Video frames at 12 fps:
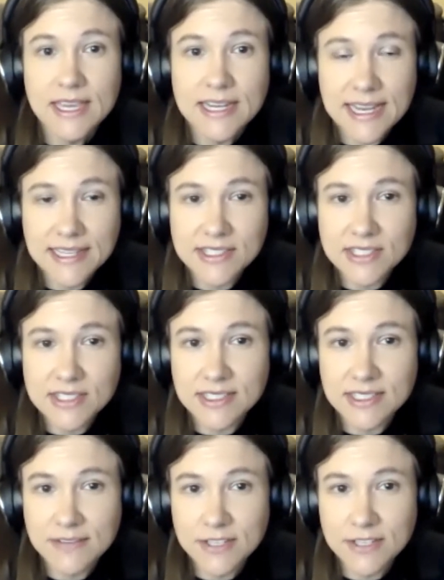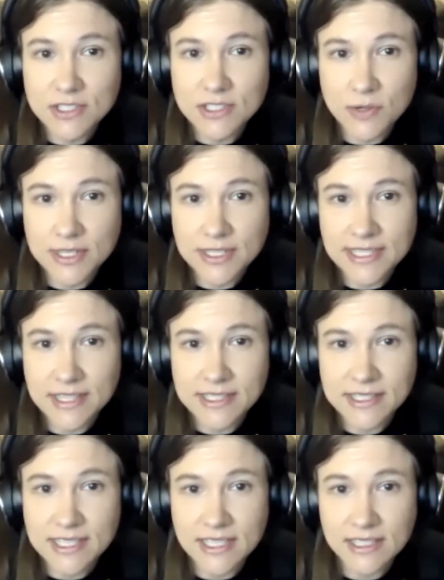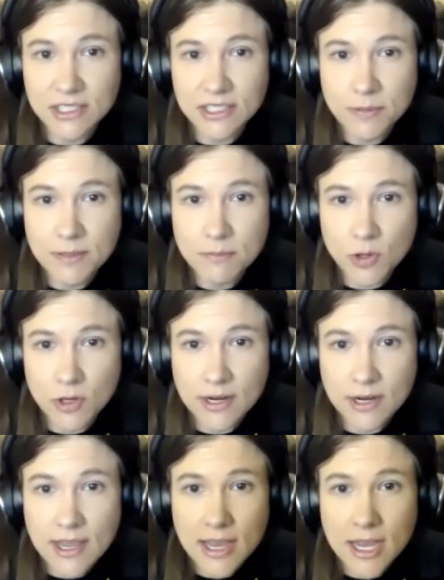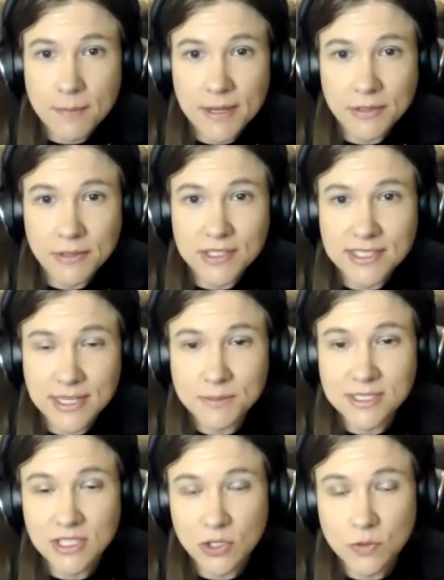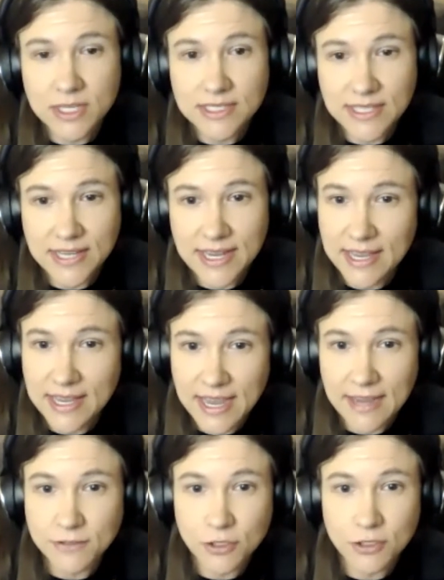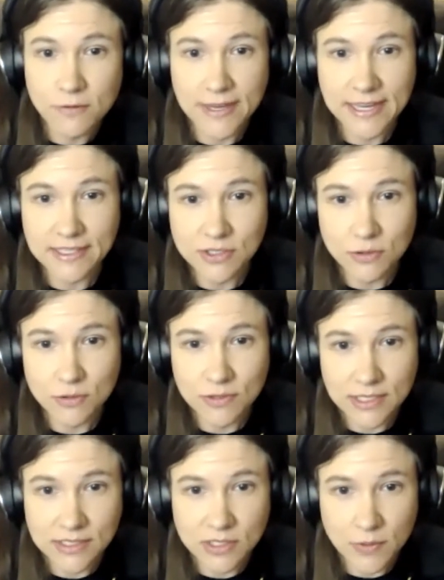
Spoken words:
Next, David is going to tell us a little bit more about the steps you can take after you've answered these